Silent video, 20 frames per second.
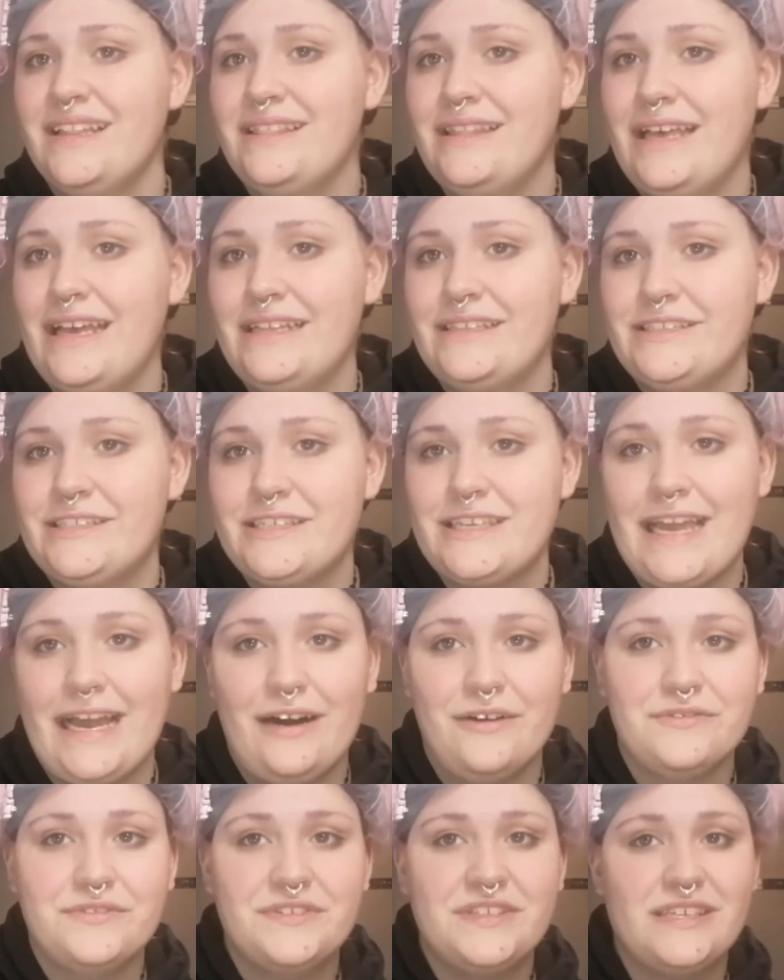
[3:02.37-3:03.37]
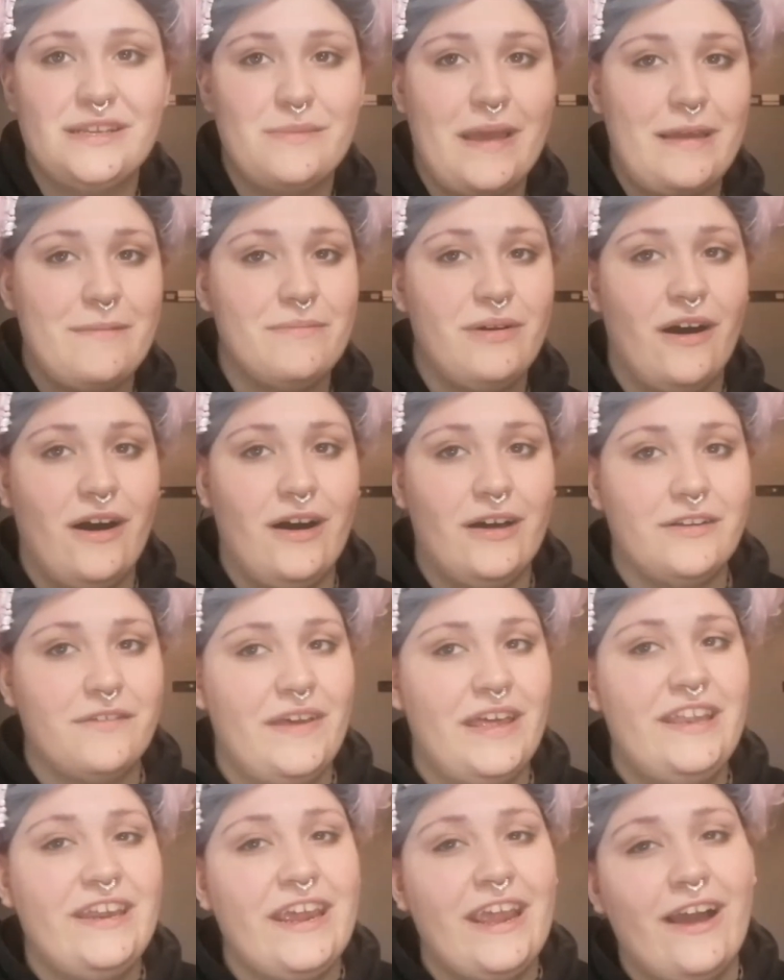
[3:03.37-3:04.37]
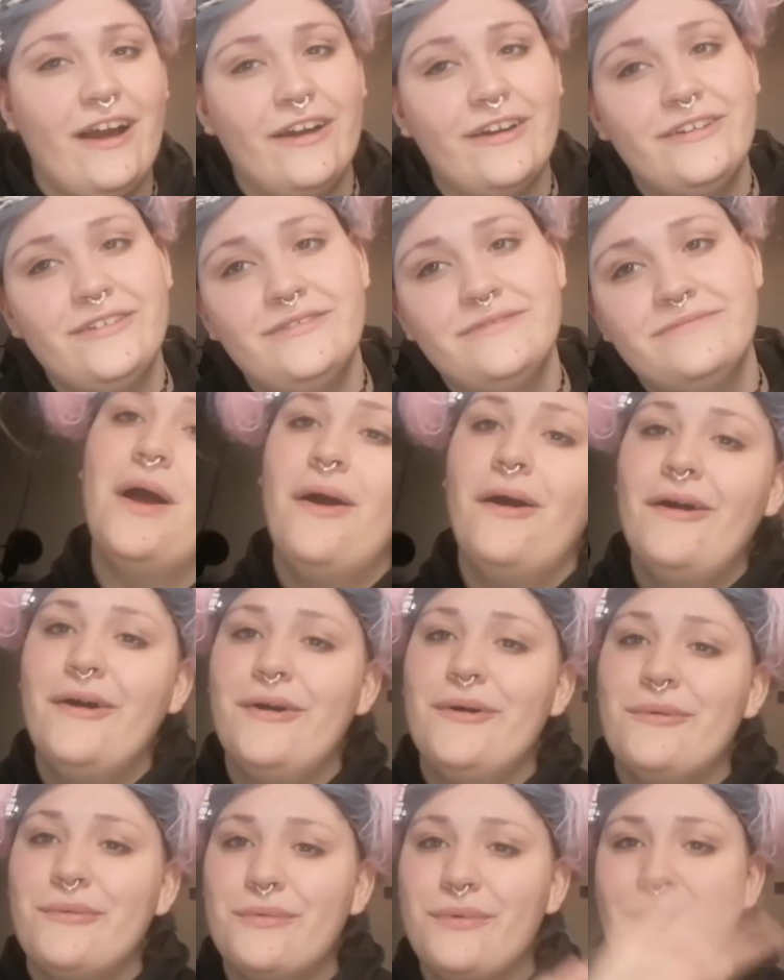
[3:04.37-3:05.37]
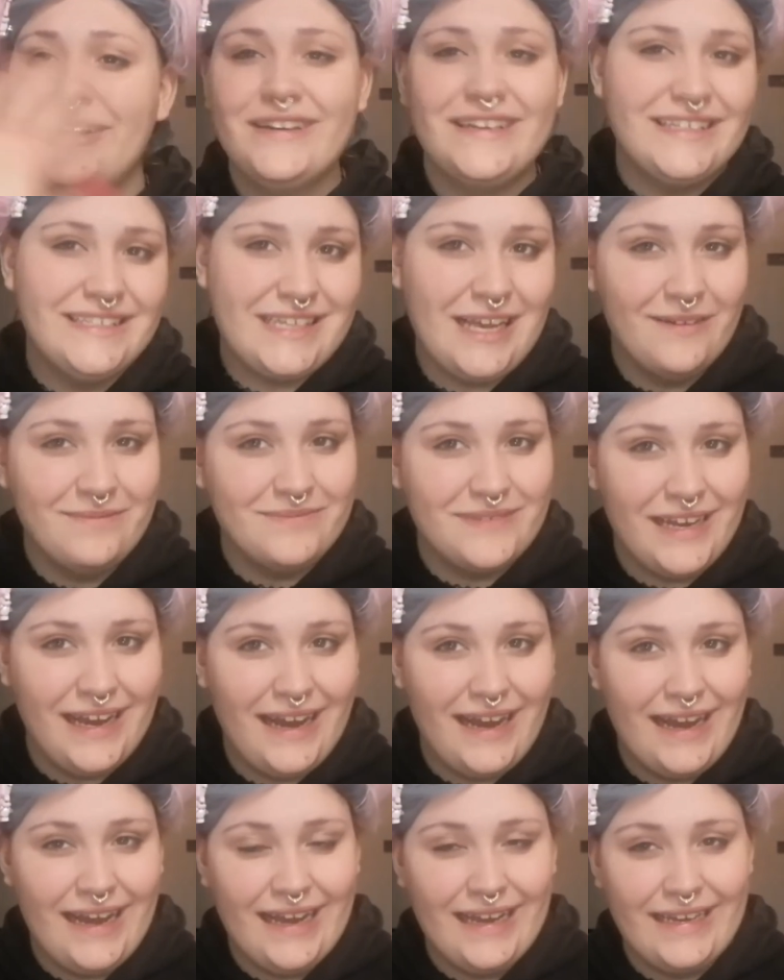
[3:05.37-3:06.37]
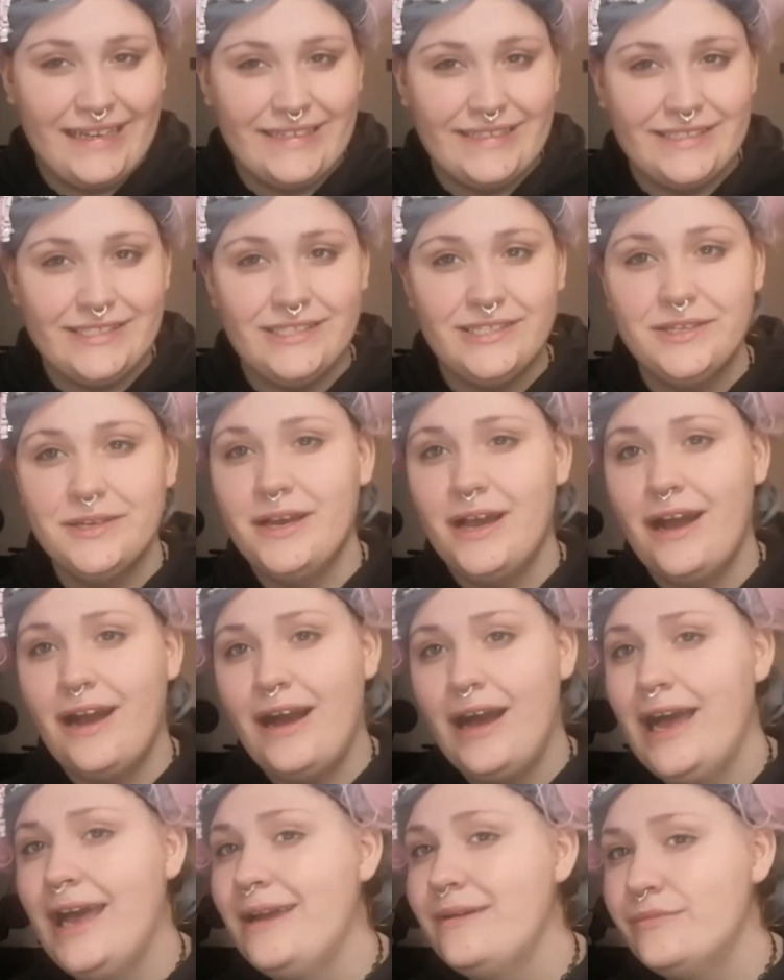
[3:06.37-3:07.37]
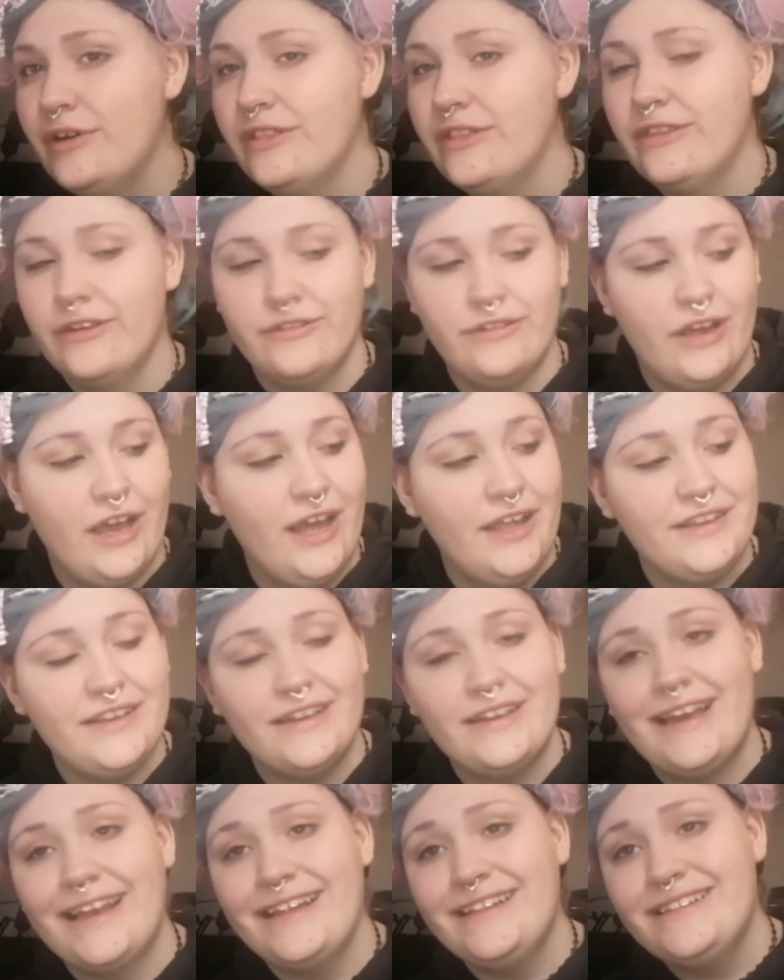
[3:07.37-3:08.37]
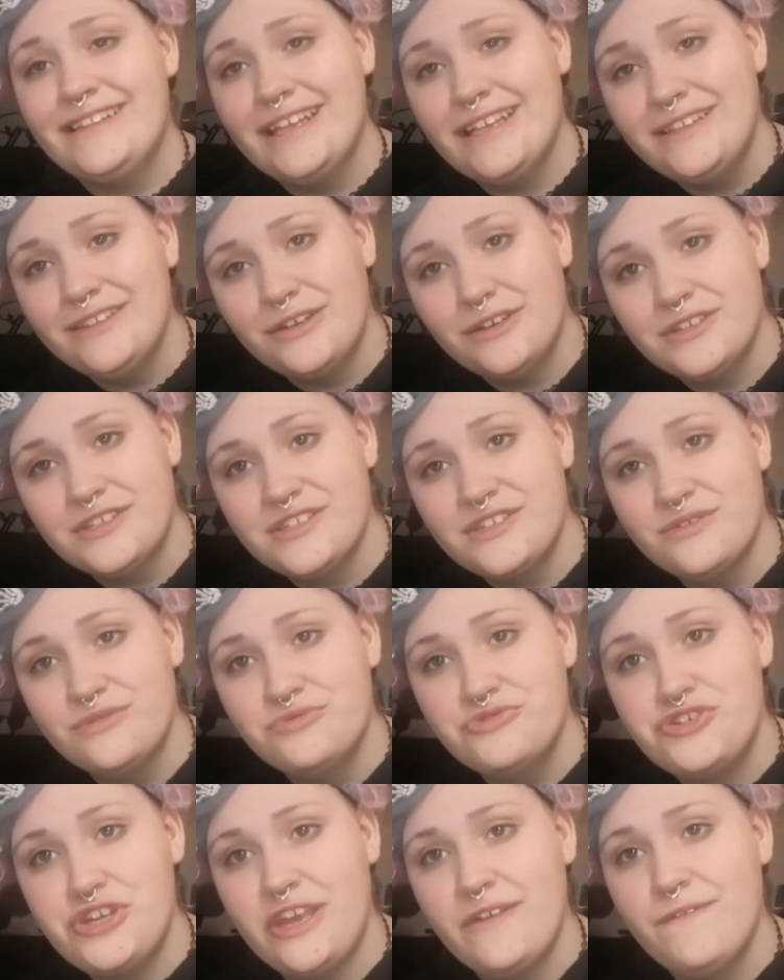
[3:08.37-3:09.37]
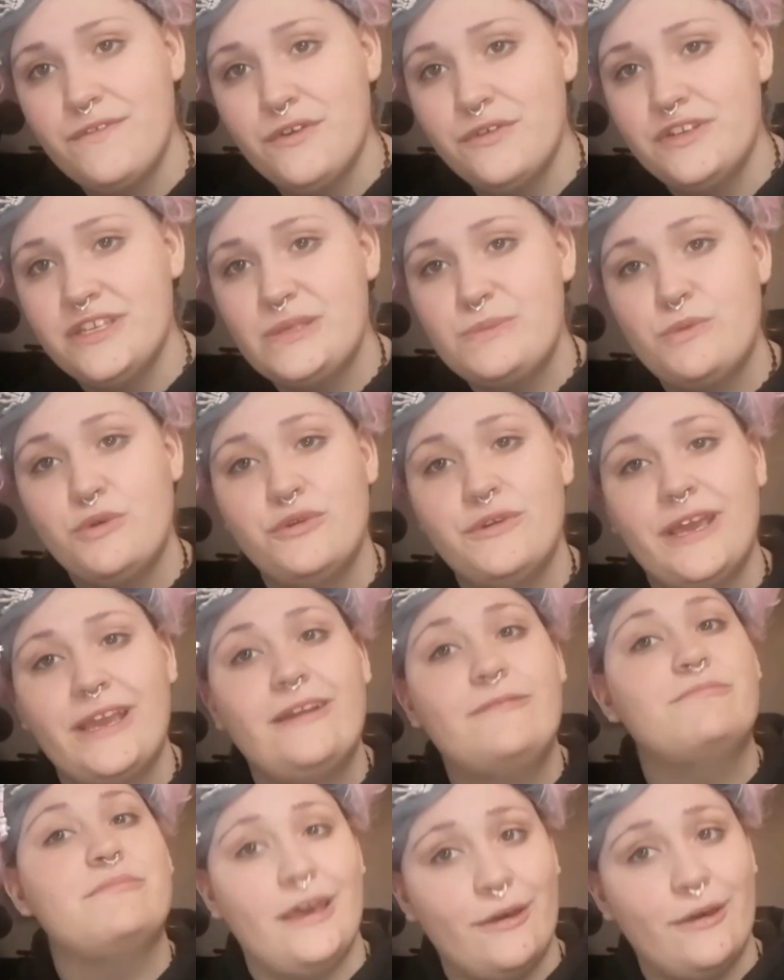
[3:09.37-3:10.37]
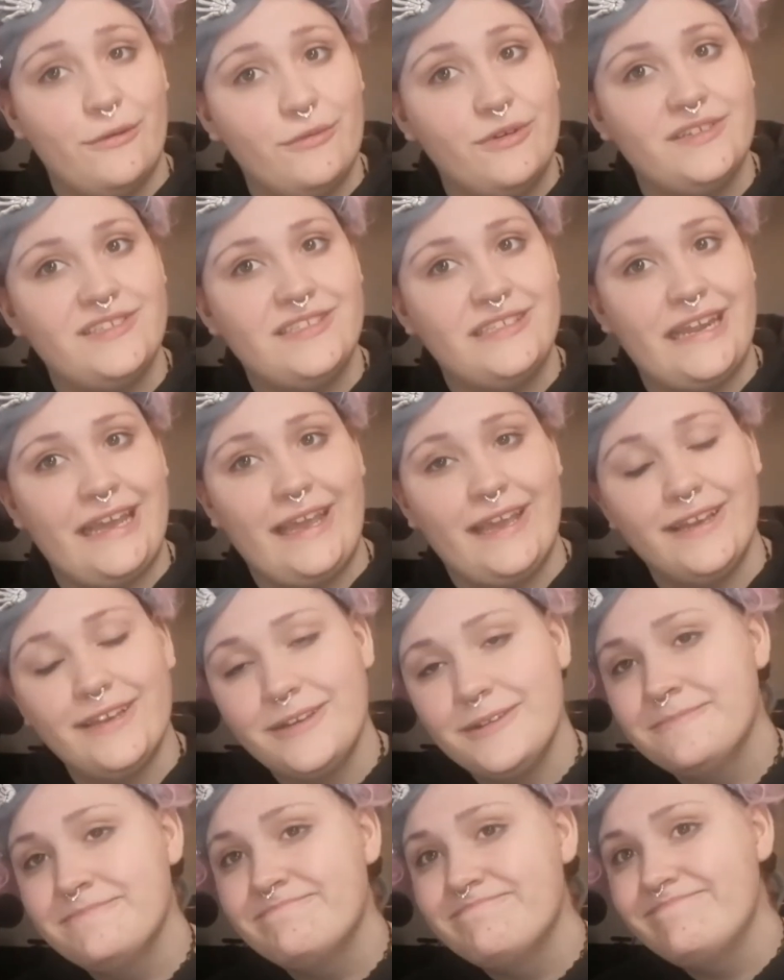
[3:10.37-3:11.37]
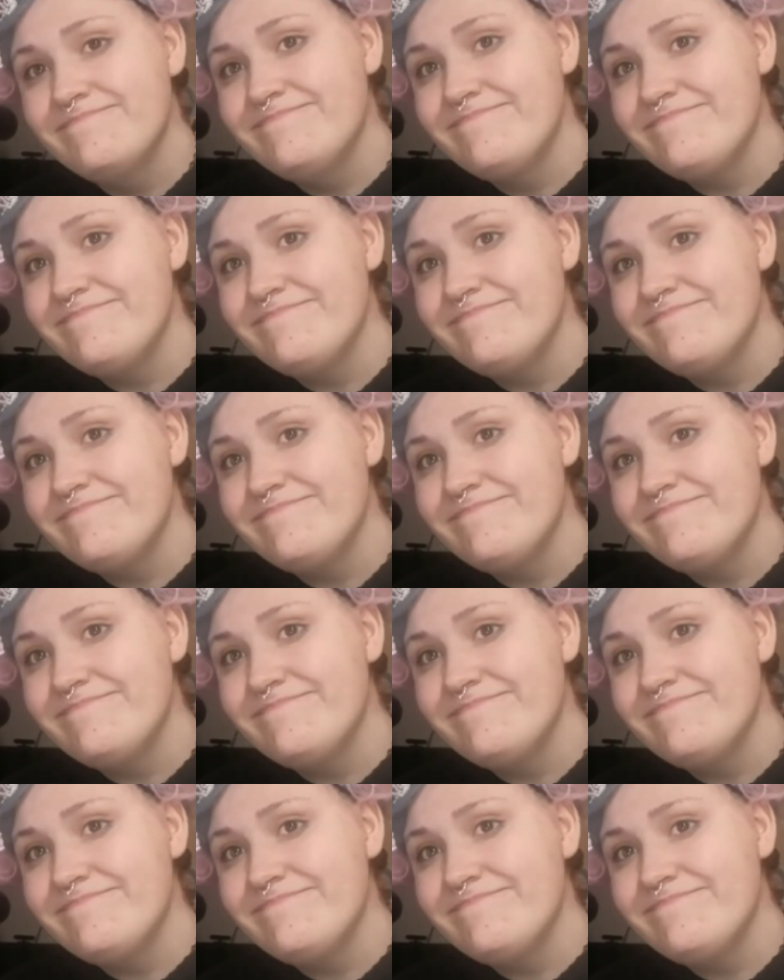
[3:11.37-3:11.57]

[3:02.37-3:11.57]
let's get on to the main part of the video. What is up, guys? I'm One Lone Nerd, and I did not snort G Fuel this morning. It was Sneak.